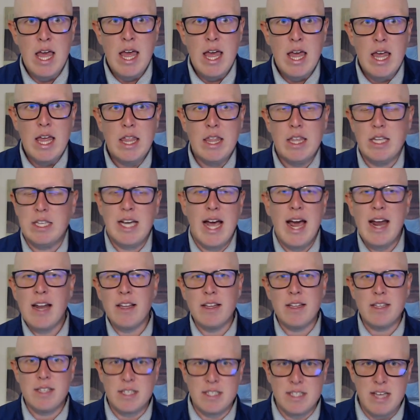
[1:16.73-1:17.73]
the title
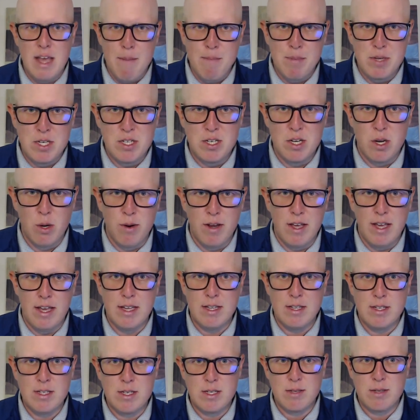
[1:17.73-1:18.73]
of this episode
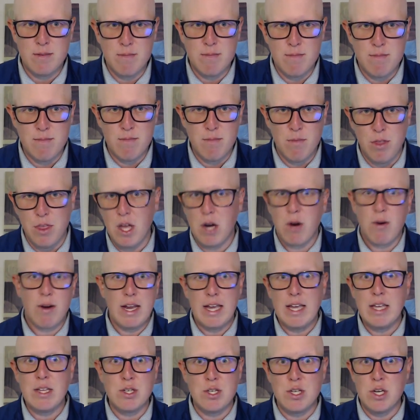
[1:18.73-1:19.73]
is There
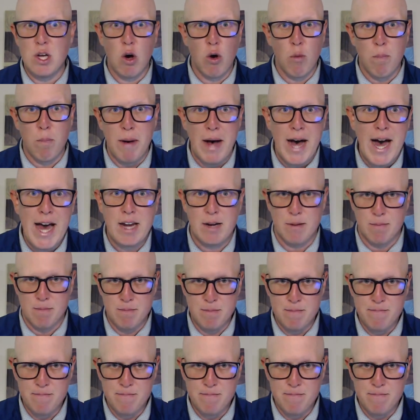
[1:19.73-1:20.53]
Is No Bottom.